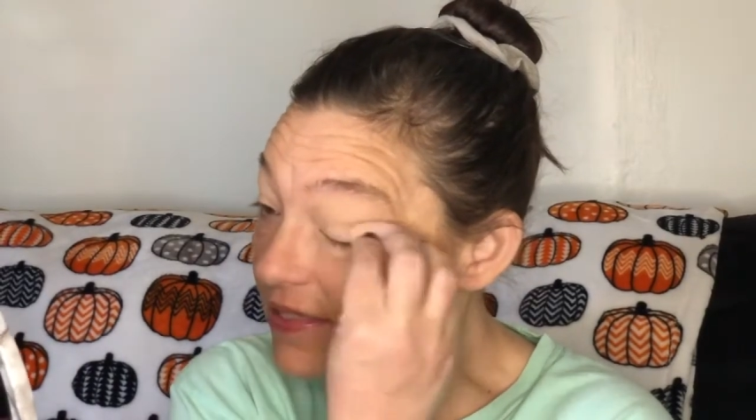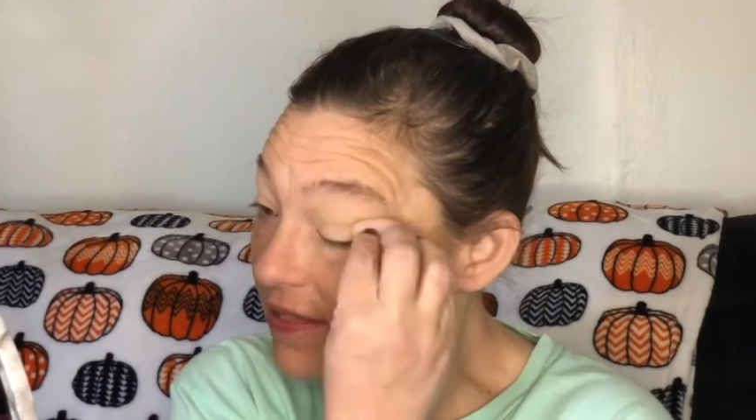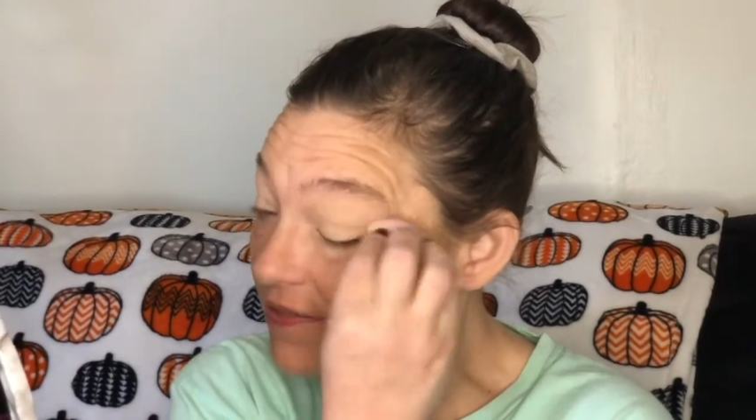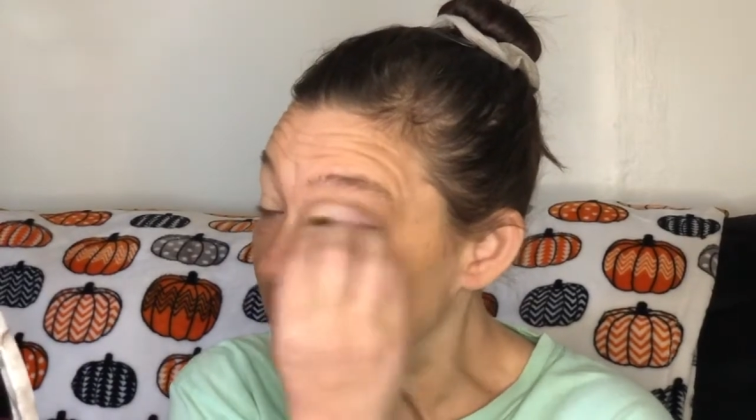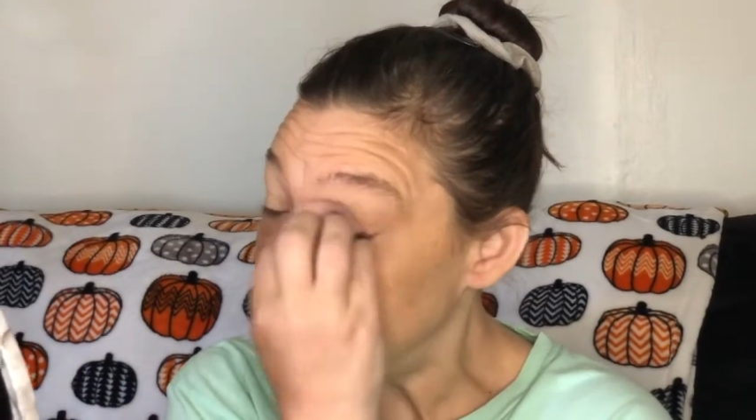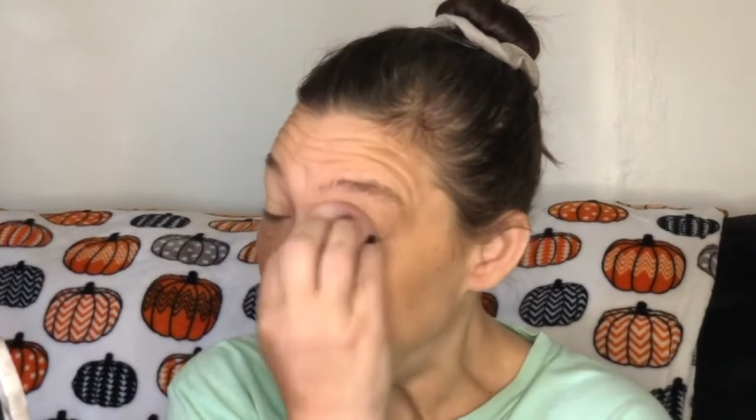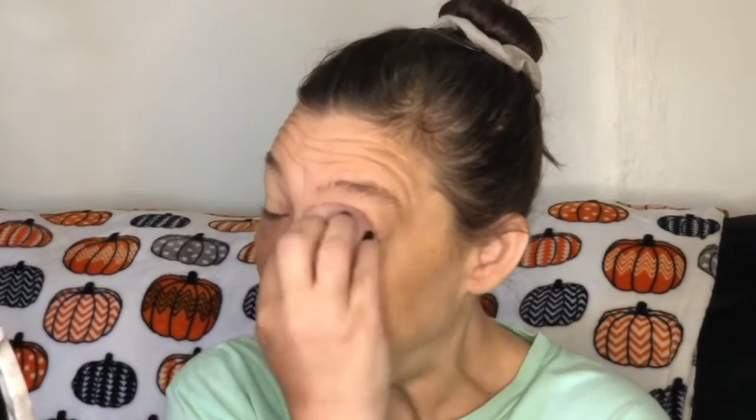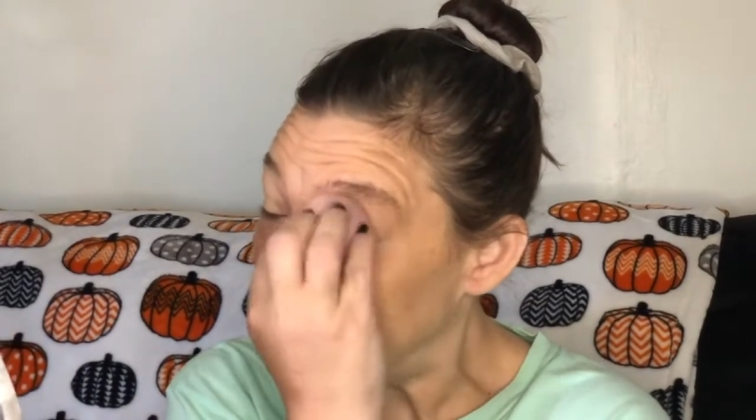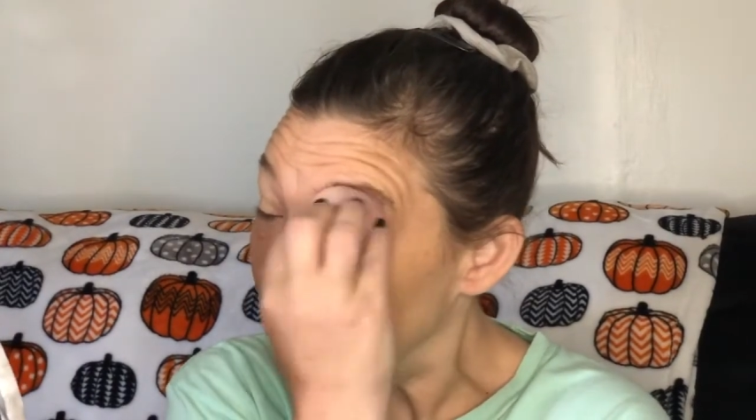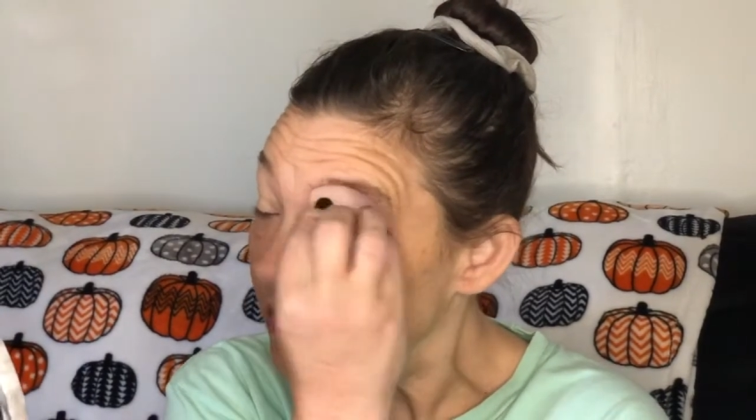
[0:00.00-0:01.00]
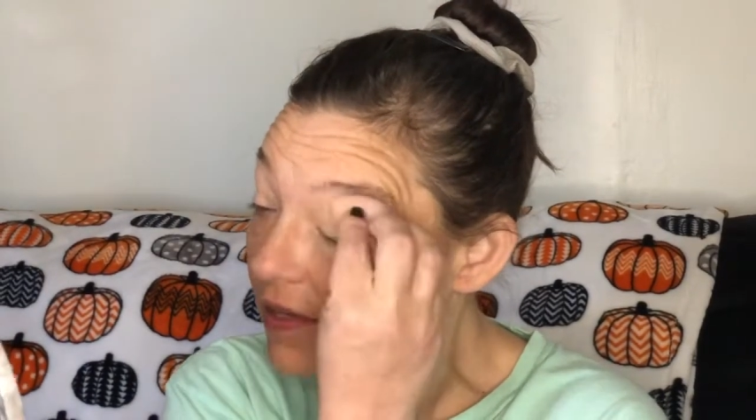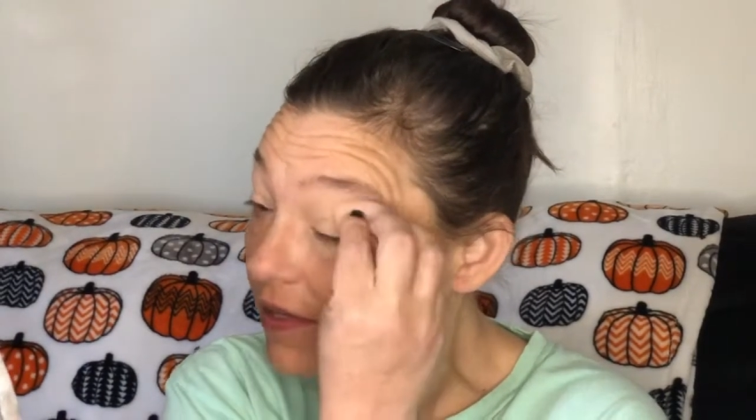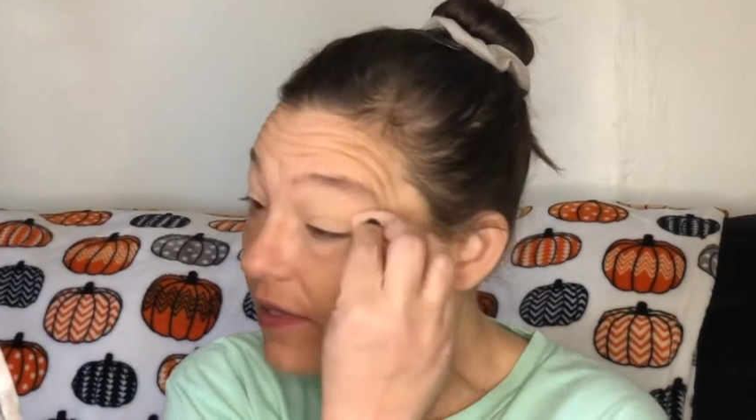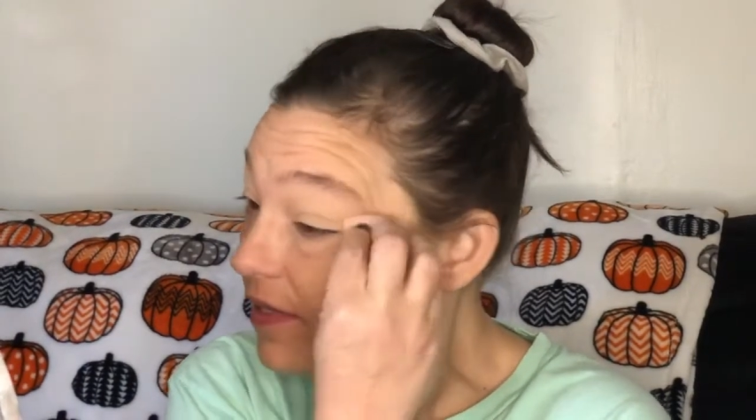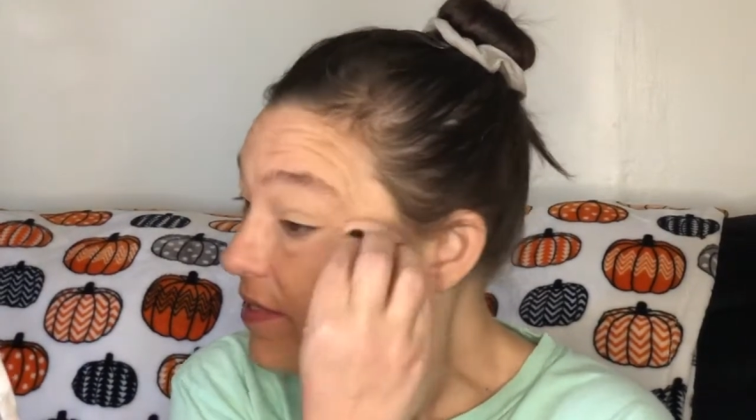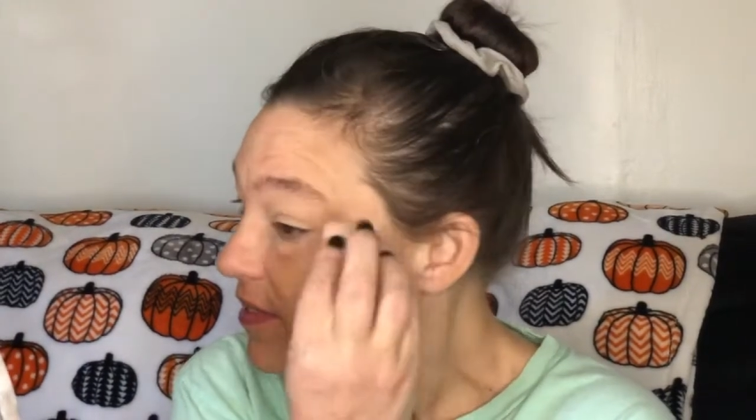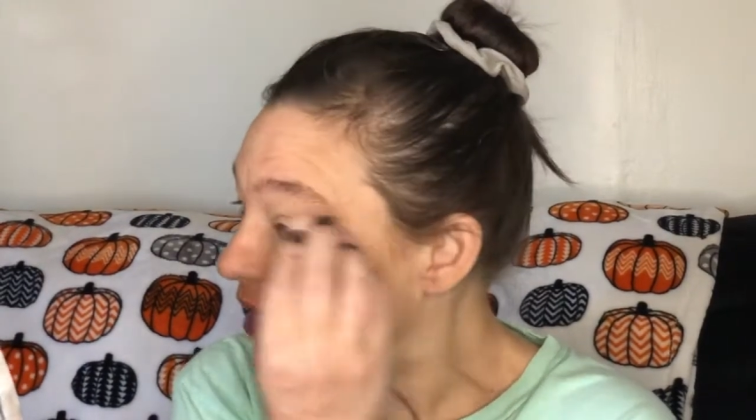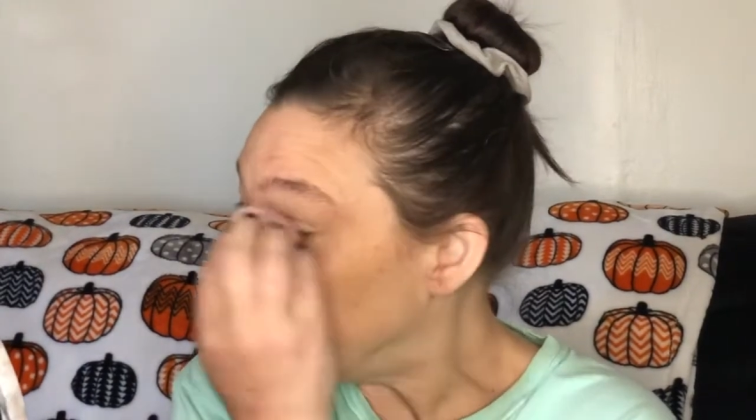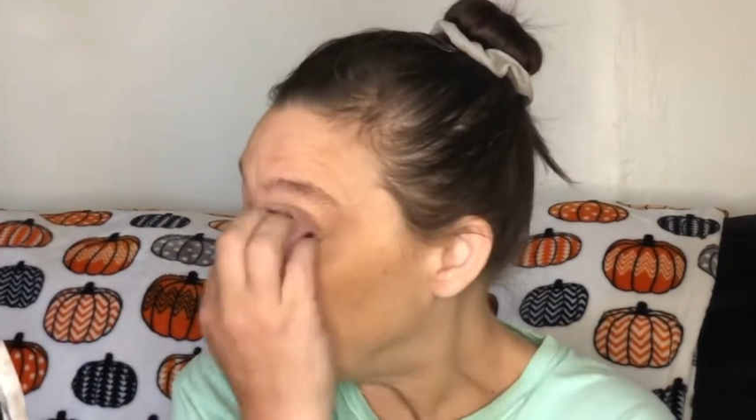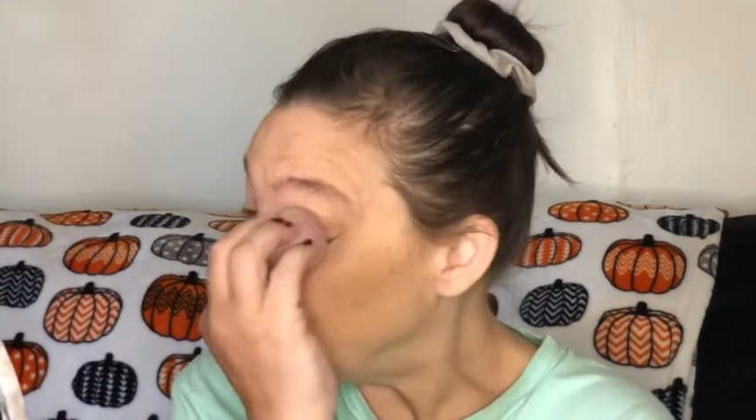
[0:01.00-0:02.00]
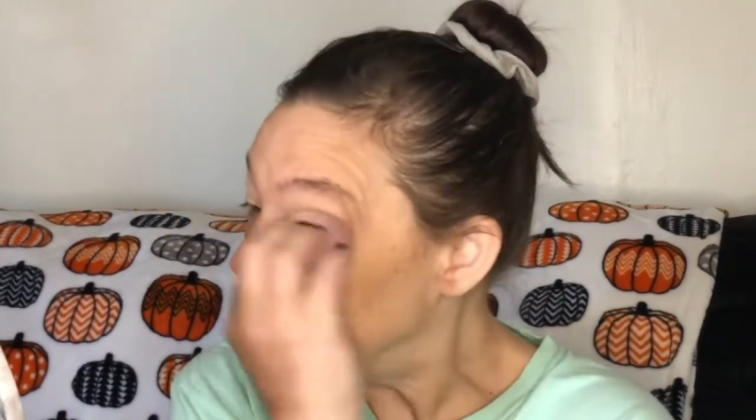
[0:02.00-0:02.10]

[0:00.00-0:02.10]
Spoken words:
said that in several